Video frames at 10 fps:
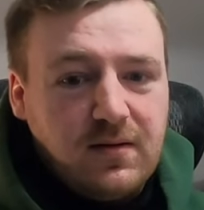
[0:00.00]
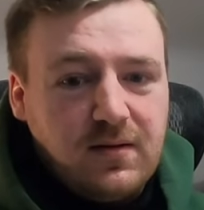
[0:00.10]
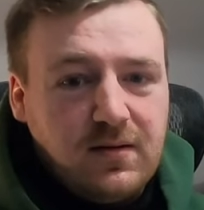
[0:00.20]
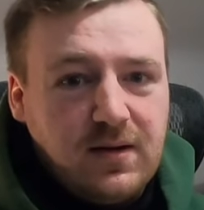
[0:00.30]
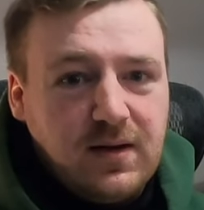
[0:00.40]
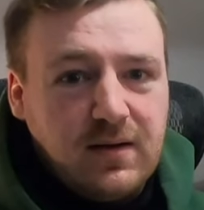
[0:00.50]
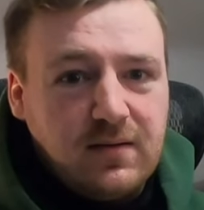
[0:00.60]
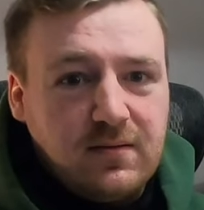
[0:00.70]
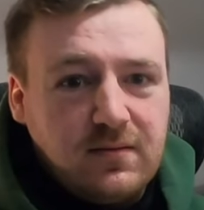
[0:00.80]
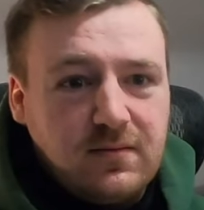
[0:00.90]
and yeah.
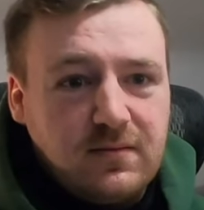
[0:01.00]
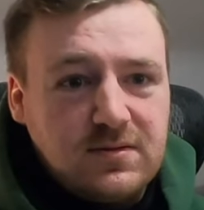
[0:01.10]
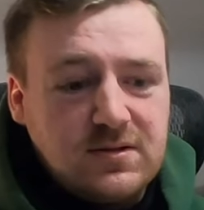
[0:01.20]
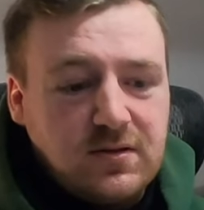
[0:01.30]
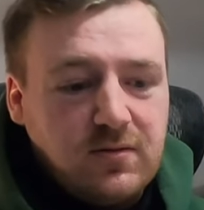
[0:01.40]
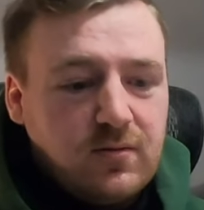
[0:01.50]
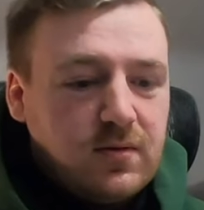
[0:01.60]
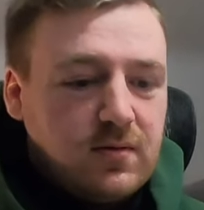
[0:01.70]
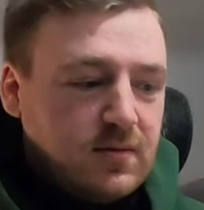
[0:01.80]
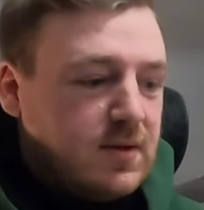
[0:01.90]
So
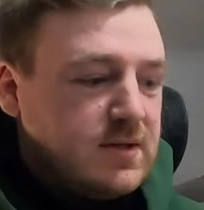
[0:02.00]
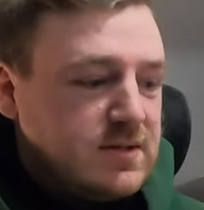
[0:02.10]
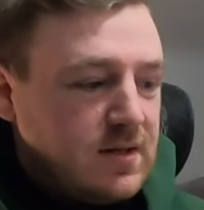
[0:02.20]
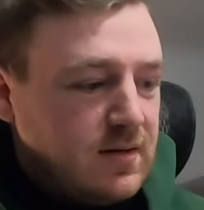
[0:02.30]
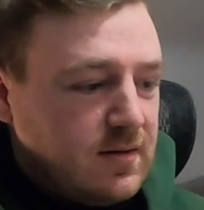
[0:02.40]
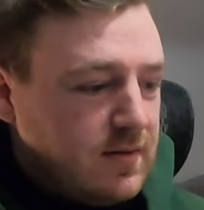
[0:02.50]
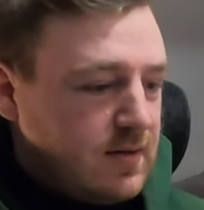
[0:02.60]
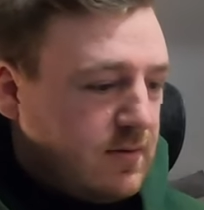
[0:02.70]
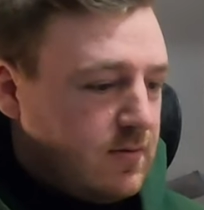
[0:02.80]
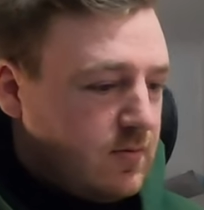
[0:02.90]
let's get into it.
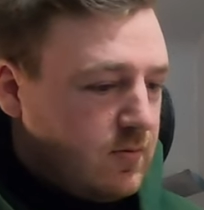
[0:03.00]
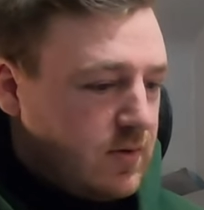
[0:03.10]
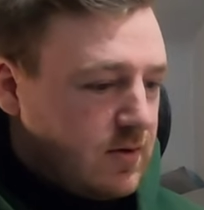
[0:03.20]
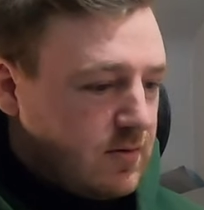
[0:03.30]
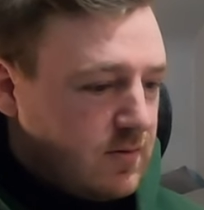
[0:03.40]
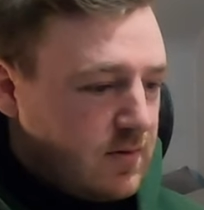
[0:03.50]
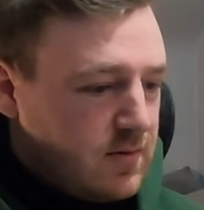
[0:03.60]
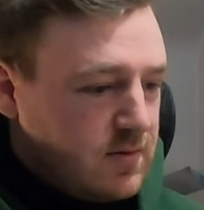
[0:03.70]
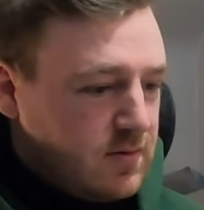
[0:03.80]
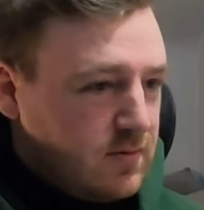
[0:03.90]
We are going
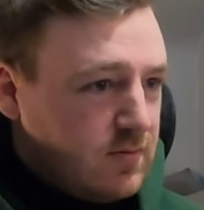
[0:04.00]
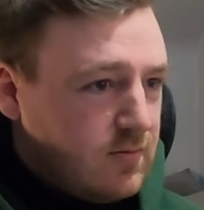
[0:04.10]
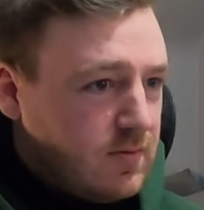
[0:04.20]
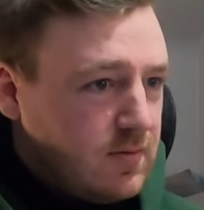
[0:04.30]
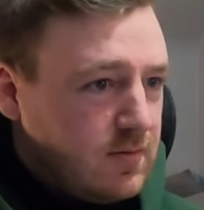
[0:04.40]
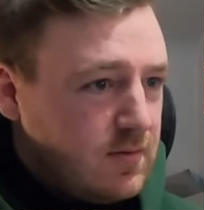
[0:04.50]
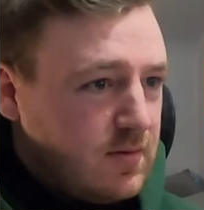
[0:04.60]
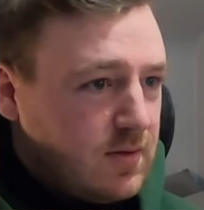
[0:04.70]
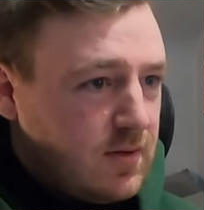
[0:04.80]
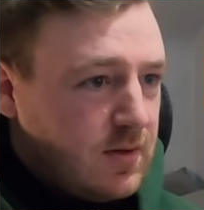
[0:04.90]
to
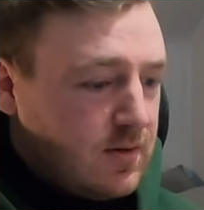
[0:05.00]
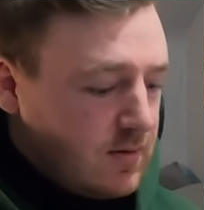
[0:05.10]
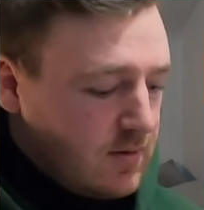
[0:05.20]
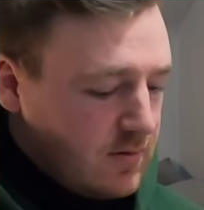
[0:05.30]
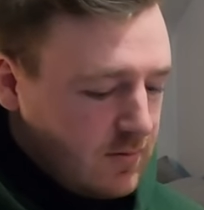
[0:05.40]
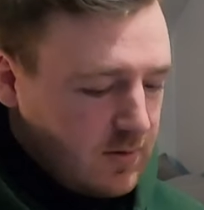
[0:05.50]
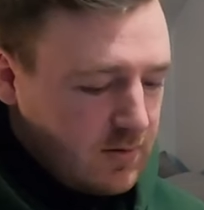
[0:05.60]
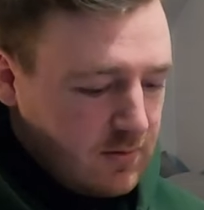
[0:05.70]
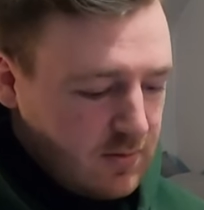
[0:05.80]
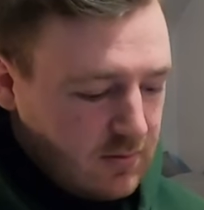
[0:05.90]
go to
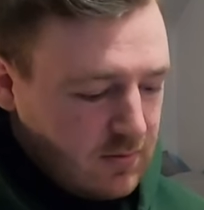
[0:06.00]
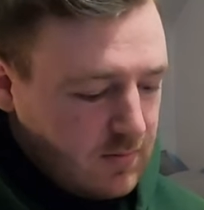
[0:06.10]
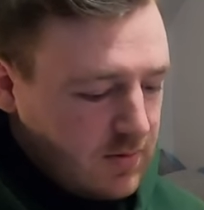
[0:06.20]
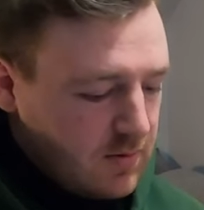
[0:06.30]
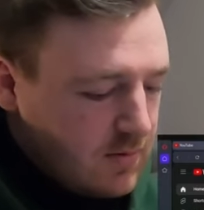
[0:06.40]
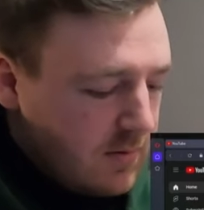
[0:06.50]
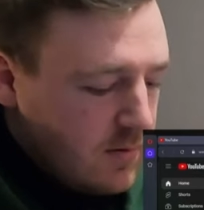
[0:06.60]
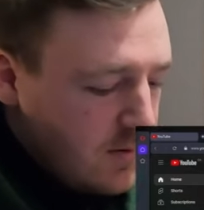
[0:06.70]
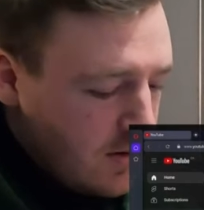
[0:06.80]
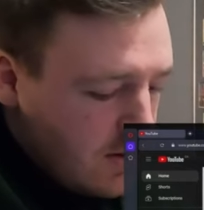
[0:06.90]
YouTube
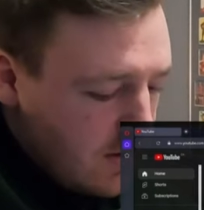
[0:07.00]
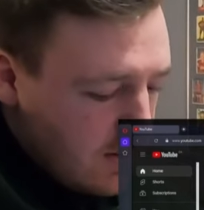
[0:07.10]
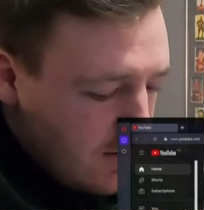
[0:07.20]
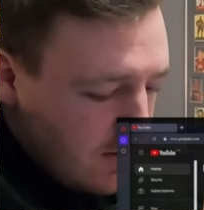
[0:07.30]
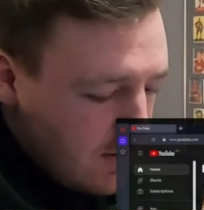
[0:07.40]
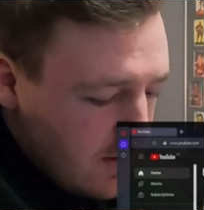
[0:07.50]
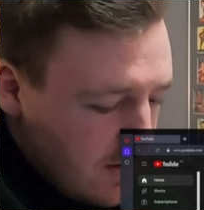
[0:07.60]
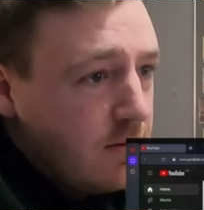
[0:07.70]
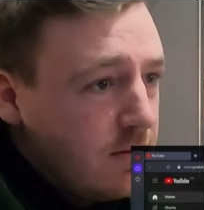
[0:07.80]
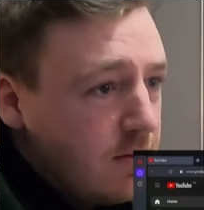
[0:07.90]

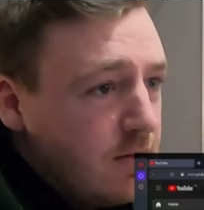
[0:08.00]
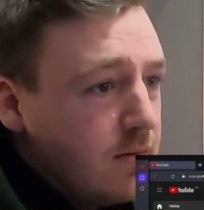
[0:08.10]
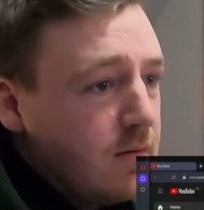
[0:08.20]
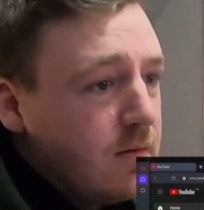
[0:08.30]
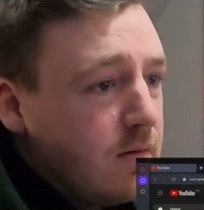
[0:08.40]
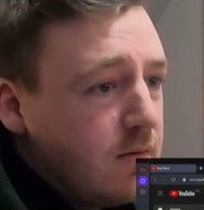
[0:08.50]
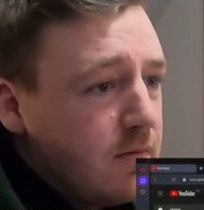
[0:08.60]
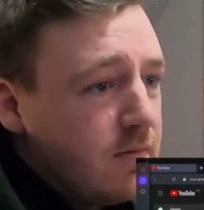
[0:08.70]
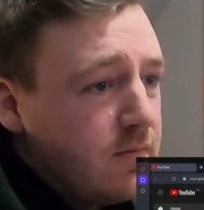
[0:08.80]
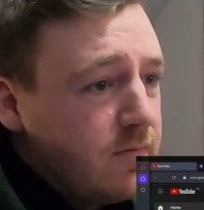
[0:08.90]
and
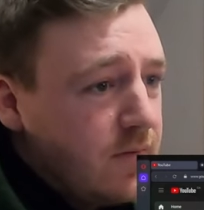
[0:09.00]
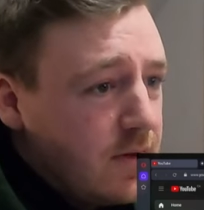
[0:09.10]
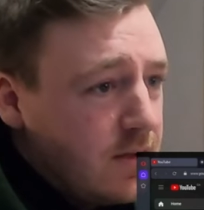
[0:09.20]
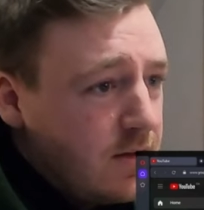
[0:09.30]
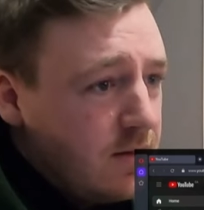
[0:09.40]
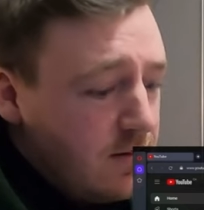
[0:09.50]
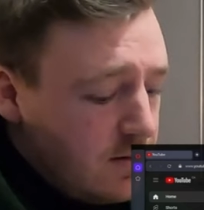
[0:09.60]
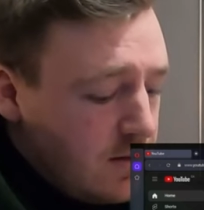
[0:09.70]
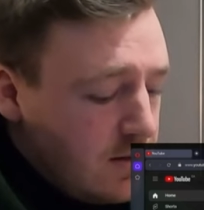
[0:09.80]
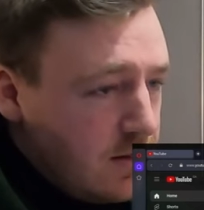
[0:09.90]
find
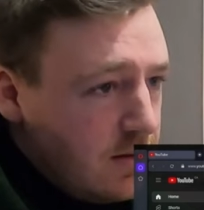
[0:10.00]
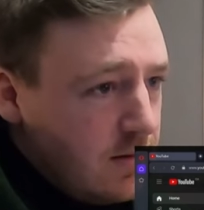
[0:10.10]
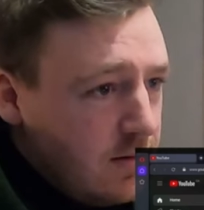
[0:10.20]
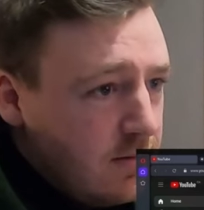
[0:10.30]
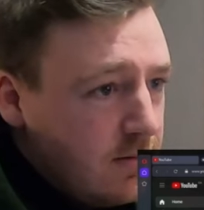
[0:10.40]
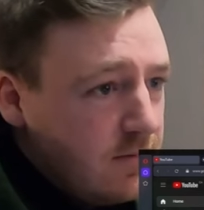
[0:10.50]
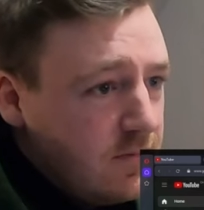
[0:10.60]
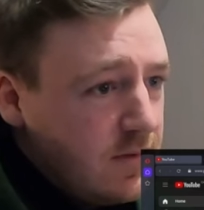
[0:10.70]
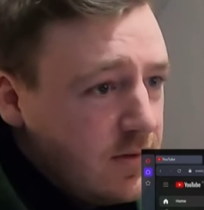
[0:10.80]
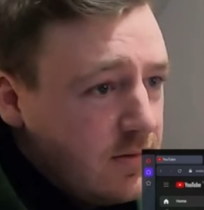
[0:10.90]
a
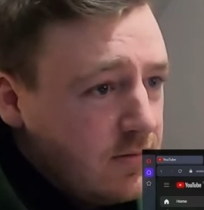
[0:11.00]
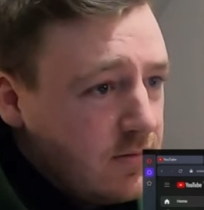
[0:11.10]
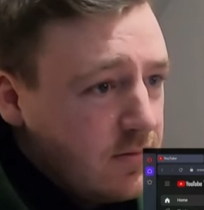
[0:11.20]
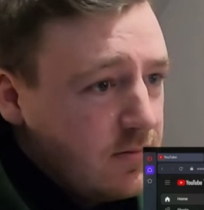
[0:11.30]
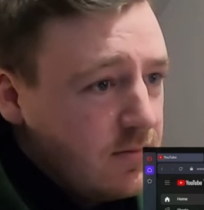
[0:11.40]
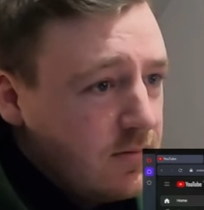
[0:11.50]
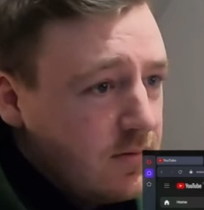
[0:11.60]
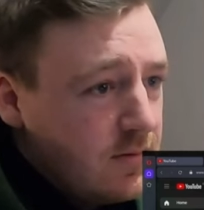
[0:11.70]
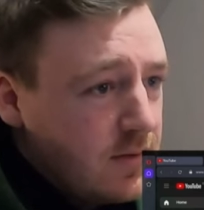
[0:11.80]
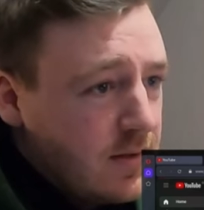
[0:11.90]
video to
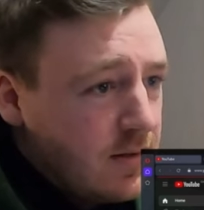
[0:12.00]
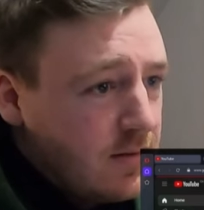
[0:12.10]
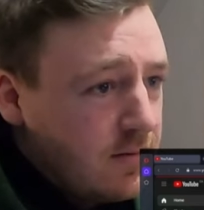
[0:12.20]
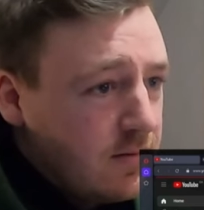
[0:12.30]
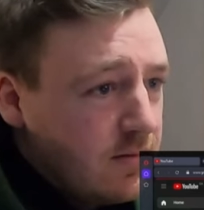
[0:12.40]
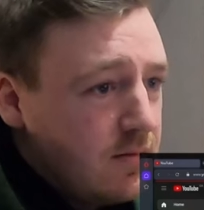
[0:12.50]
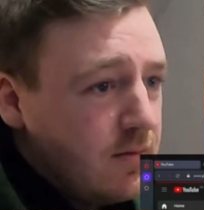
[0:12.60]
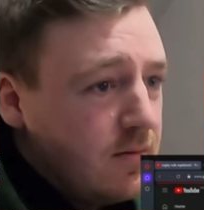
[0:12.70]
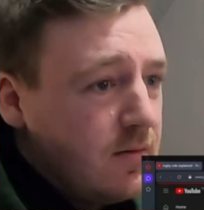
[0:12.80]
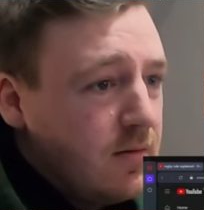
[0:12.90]
look at
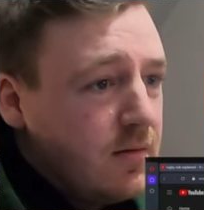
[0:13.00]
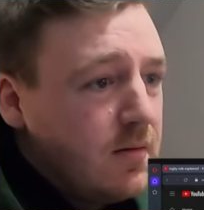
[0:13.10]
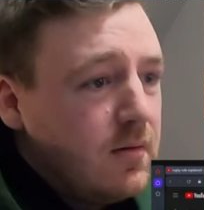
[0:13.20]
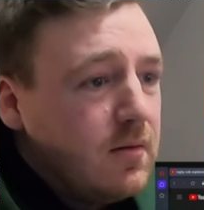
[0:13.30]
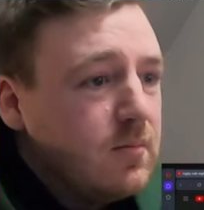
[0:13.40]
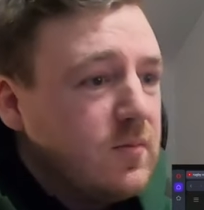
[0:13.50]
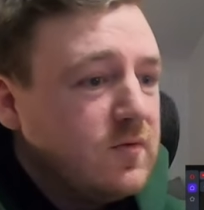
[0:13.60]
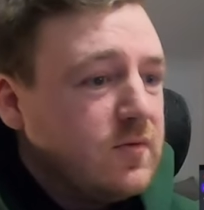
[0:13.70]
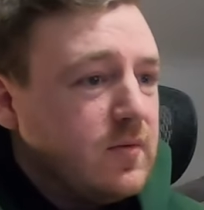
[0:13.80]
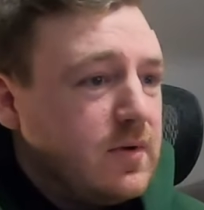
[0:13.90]

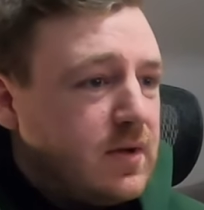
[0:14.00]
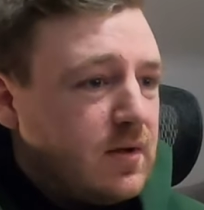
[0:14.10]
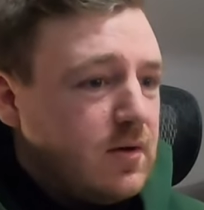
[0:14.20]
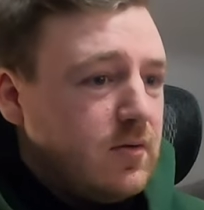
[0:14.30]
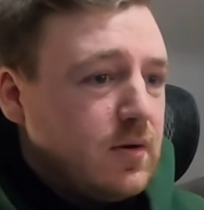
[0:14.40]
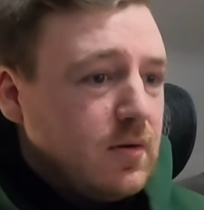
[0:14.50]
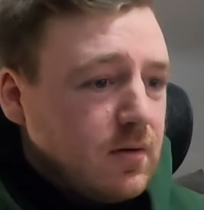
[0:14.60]
before we get going.